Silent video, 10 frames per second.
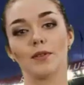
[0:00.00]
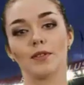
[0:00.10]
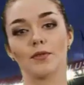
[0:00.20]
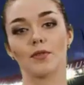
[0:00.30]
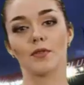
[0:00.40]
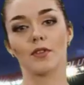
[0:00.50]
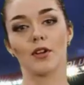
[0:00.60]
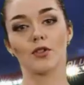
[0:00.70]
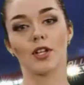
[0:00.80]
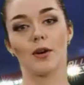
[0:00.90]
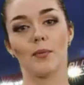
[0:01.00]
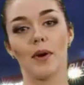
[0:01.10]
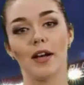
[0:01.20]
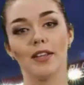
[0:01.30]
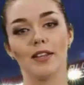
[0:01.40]
until Luis
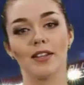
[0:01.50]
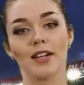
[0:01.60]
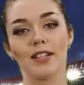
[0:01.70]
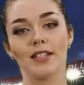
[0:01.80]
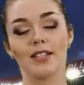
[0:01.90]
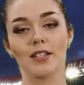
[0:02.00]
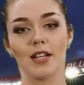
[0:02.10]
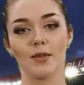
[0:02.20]
Rubiales is punished.